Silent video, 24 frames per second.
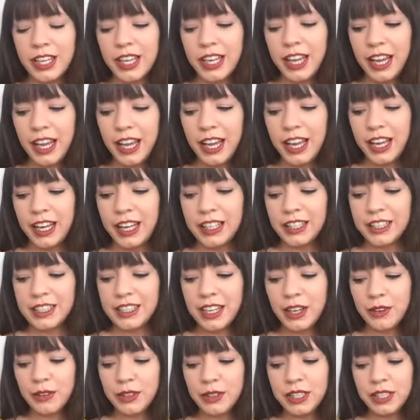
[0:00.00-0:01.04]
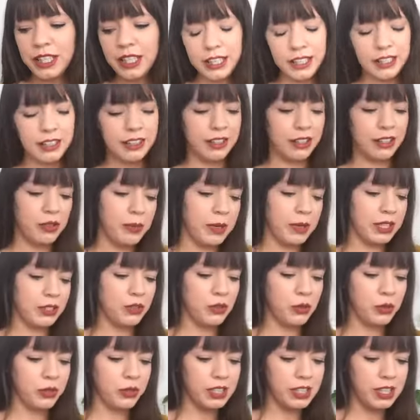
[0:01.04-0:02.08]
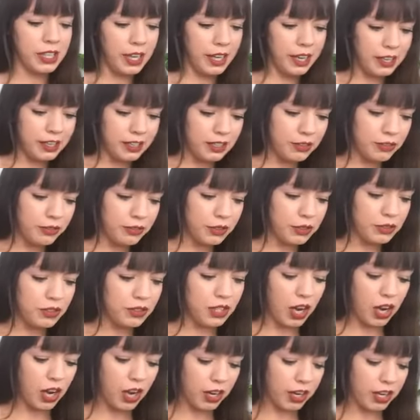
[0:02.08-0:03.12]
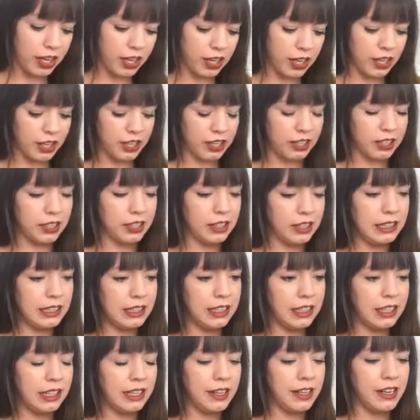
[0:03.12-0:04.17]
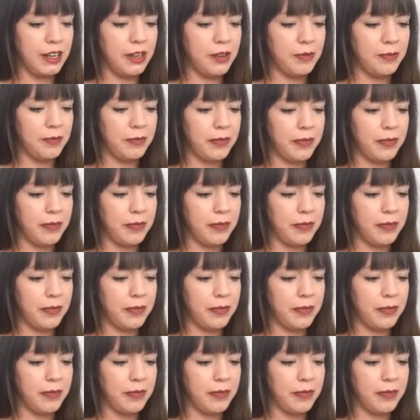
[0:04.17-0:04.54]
And I was thinking a little bit towards the end of you talking um,